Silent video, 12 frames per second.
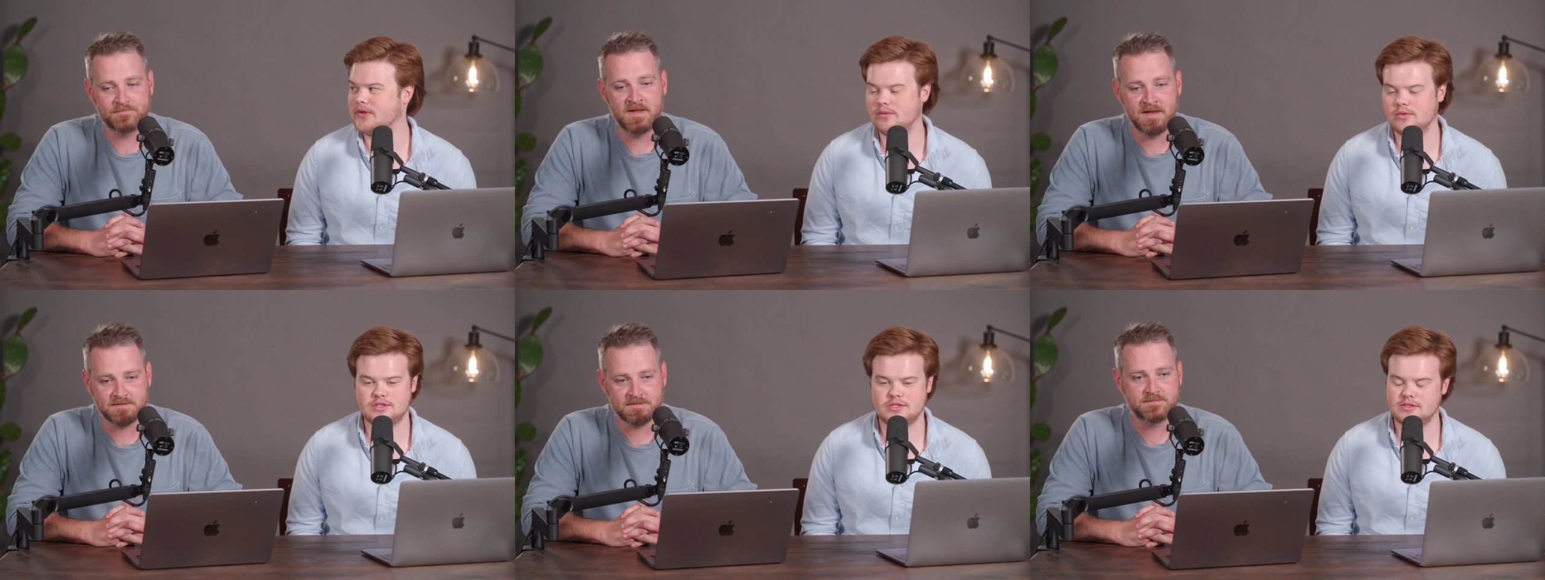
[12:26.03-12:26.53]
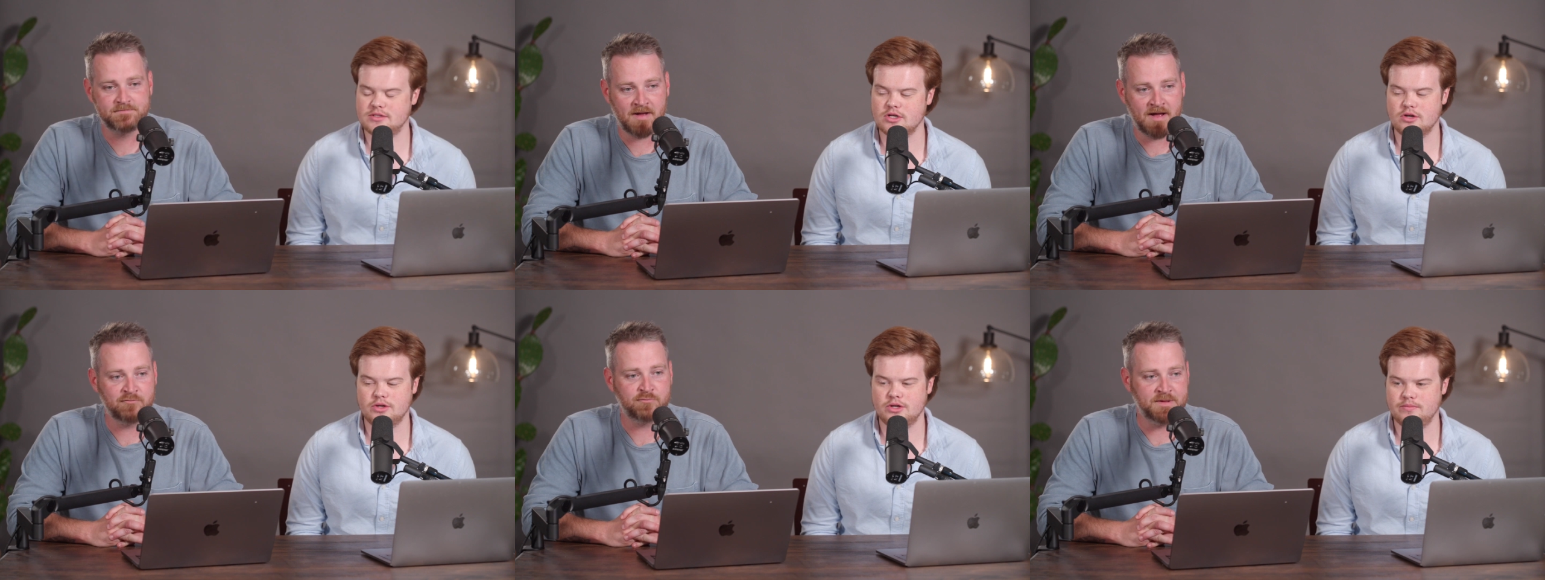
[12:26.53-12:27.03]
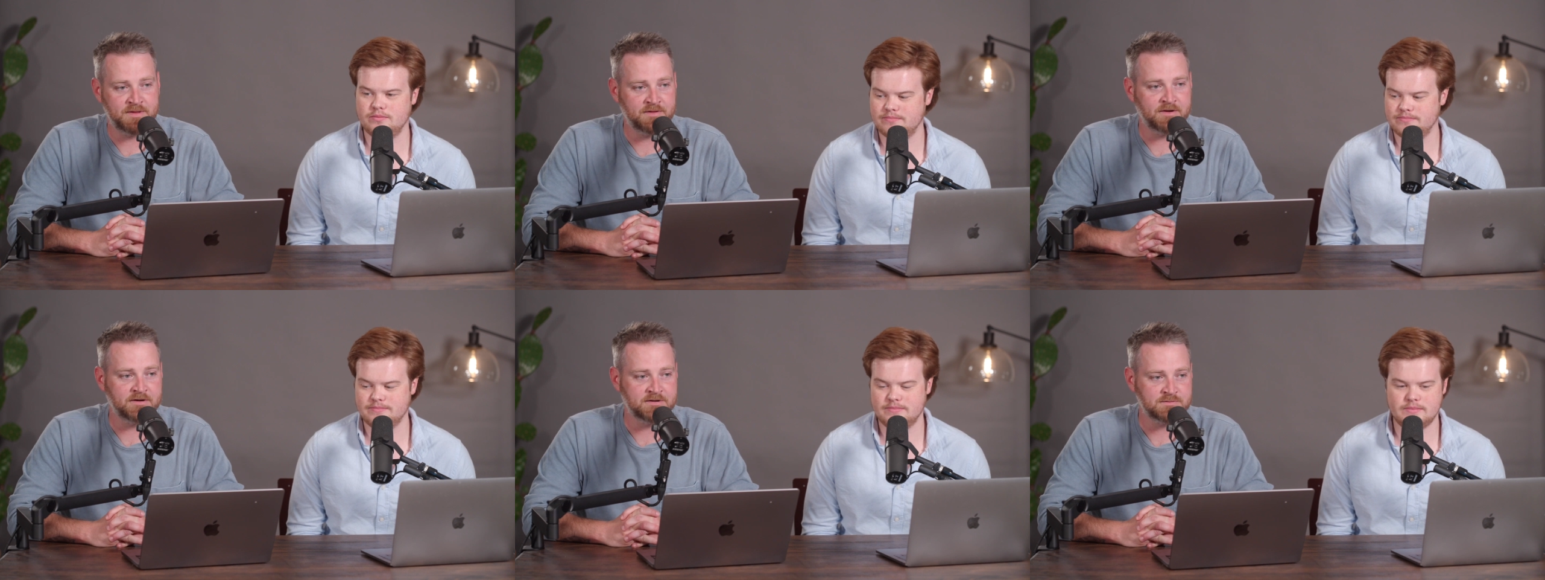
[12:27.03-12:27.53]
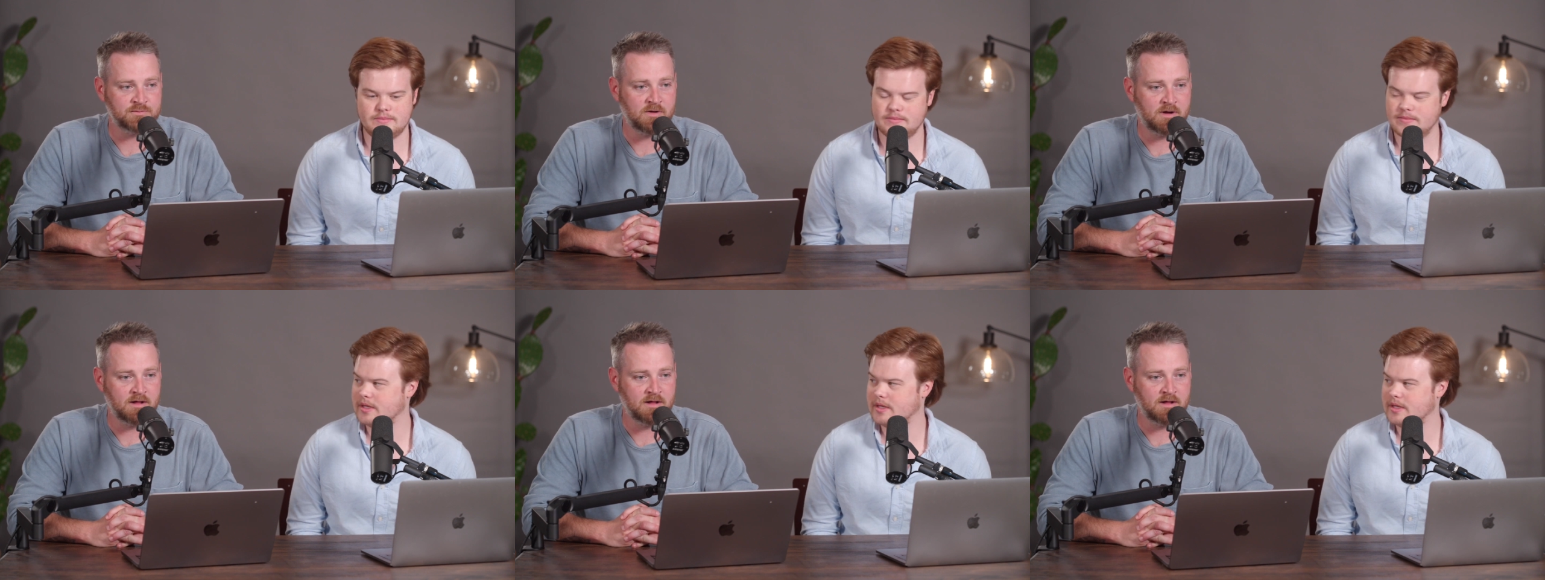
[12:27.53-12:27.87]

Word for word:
Speaker 1: it yes, was so I've good. I've been there as well.